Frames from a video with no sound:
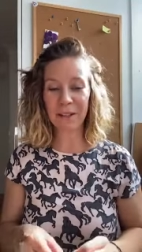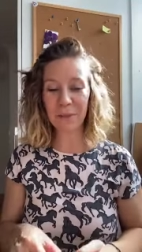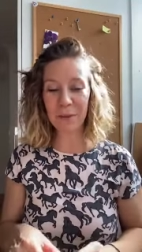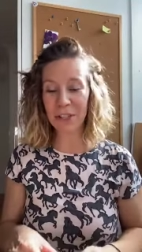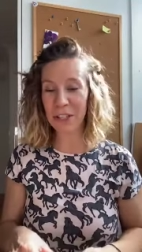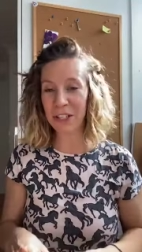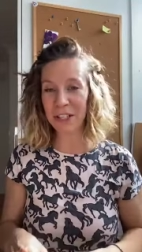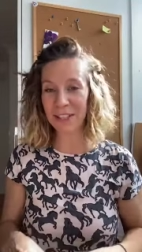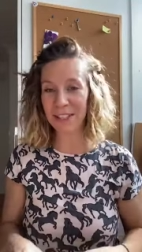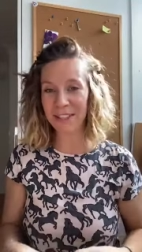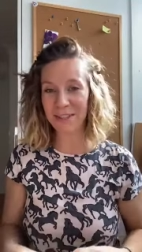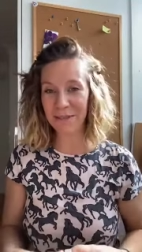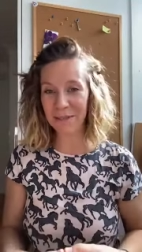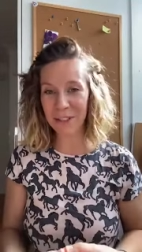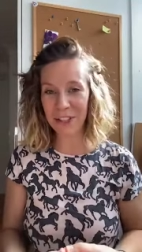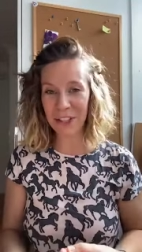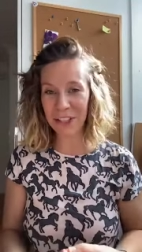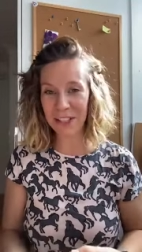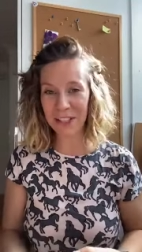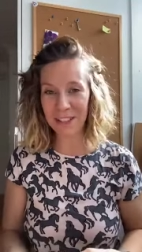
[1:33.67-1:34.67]
which is
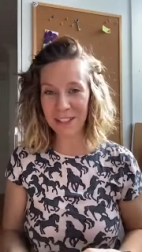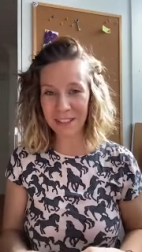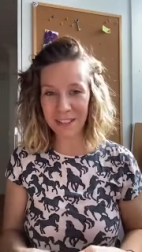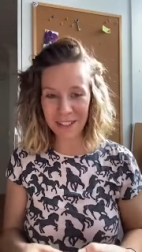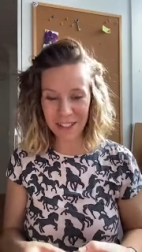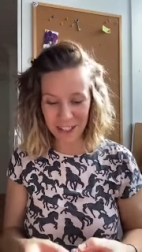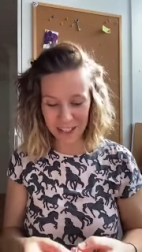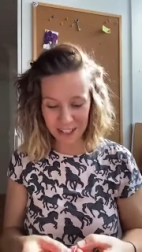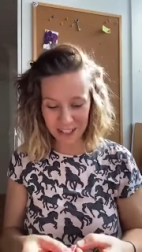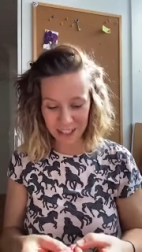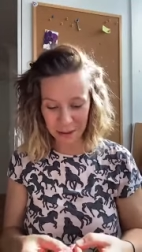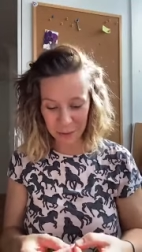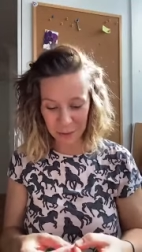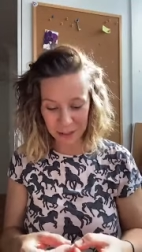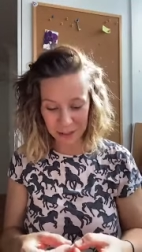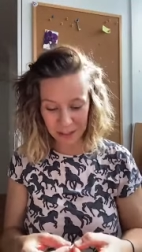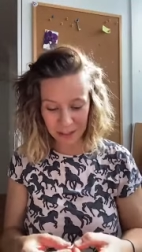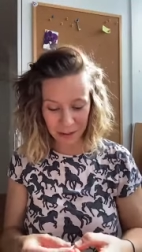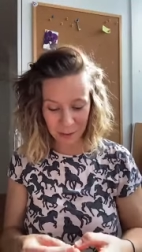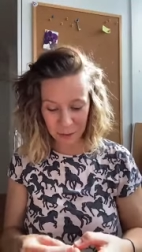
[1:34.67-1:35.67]
just it
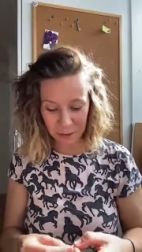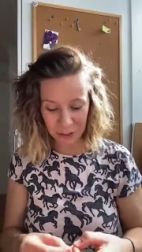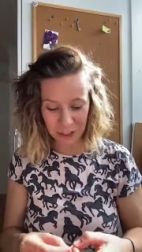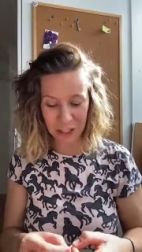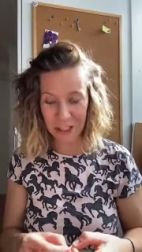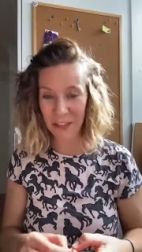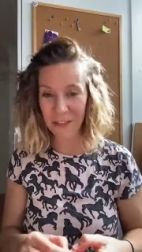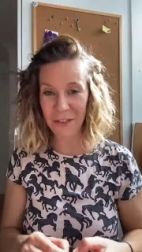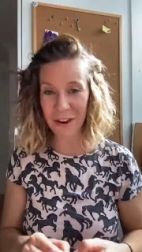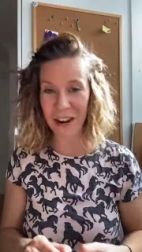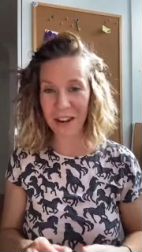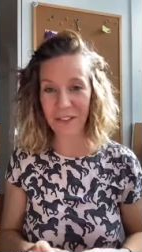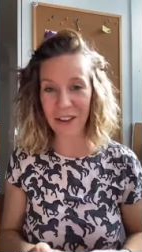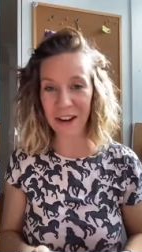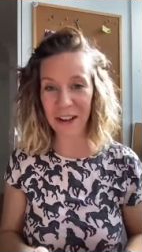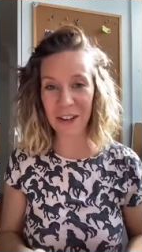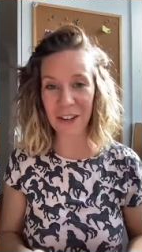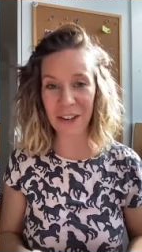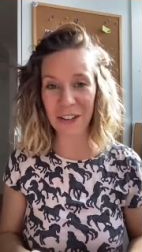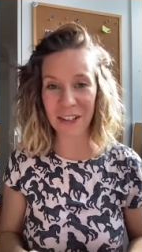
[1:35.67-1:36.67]
was just a very,
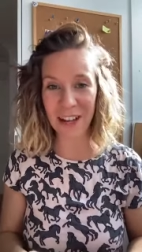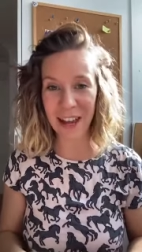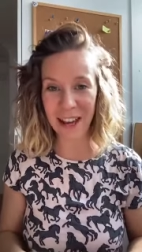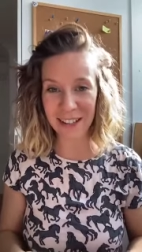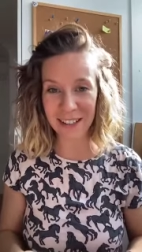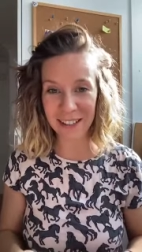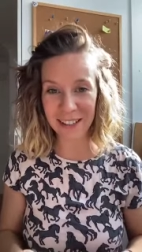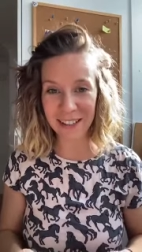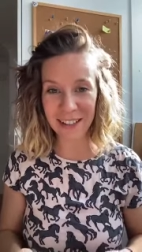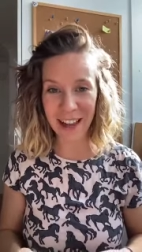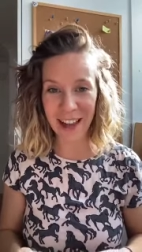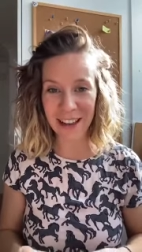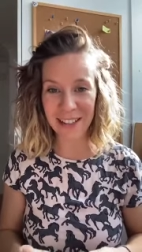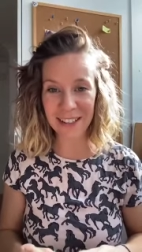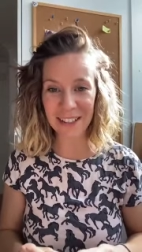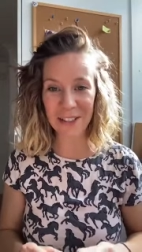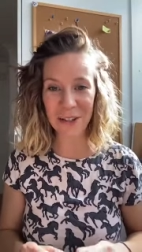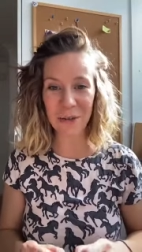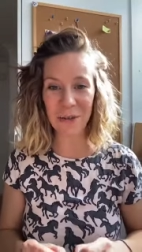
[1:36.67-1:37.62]
very good exercise.